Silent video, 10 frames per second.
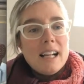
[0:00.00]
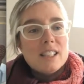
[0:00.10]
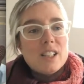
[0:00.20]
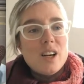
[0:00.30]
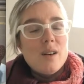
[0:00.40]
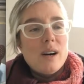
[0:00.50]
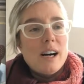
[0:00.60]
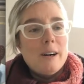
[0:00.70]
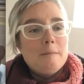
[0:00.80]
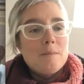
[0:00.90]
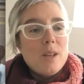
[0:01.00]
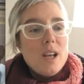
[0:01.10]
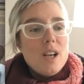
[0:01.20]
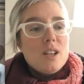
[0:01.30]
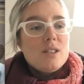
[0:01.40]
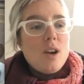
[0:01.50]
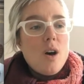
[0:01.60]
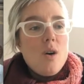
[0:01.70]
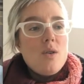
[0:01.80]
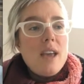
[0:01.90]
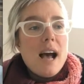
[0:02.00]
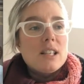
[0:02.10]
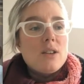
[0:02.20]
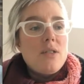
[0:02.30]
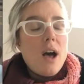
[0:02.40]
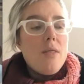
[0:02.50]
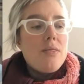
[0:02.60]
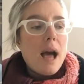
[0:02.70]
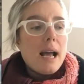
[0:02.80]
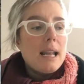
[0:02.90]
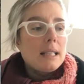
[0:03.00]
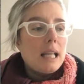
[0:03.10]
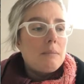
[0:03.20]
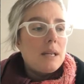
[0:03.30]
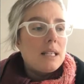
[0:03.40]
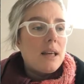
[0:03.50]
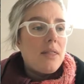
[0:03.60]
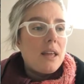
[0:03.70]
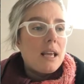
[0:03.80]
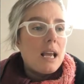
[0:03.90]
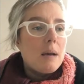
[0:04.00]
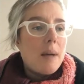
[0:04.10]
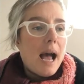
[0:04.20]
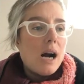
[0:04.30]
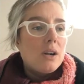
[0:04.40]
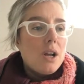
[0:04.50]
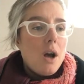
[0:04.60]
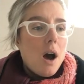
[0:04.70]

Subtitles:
And so, so that kind of led me to thinking about,